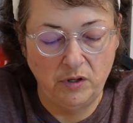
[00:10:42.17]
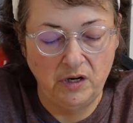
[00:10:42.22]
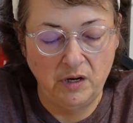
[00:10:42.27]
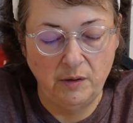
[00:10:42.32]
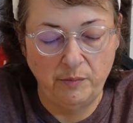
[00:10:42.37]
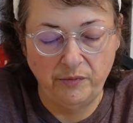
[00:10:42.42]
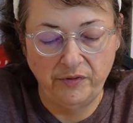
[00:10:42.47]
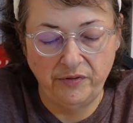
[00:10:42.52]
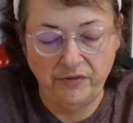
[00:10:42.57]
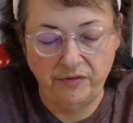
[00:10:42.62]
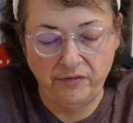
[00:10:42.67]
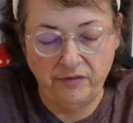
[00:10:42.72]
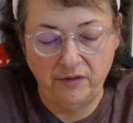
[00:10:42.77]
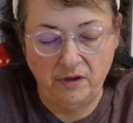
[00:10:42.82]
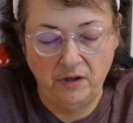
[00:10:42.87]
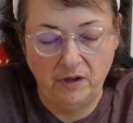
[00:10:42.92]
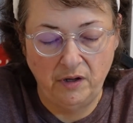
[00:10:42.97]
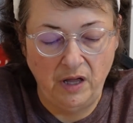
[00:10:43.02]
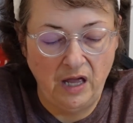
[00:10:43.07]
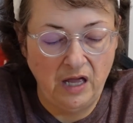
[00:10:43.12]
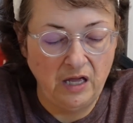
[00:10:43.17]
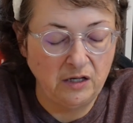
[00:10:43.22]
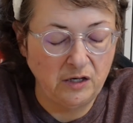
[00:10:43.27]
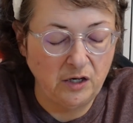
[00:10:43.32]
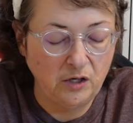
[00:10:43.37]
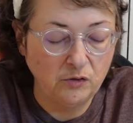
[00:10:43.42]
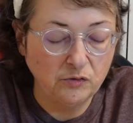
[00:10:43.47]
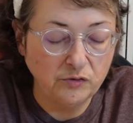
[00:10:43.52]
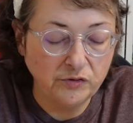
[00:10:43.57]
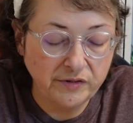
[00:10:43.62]
end up with
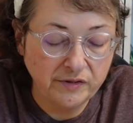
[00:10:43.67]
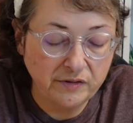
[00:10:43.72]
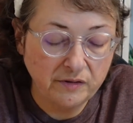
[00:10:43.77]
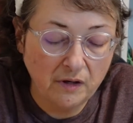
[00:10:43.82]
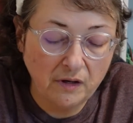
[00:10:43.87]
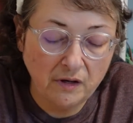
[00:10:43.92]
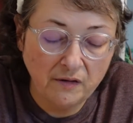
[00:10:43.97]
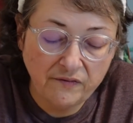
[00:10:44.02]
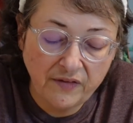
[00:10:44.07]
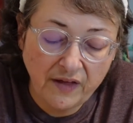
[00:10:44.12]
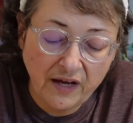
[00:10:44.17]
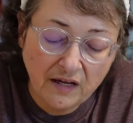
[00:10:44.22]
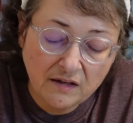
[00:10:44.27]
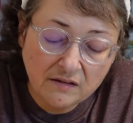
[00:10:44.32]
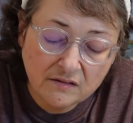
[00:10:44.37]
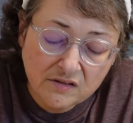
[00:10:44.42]
hangnails and all of that.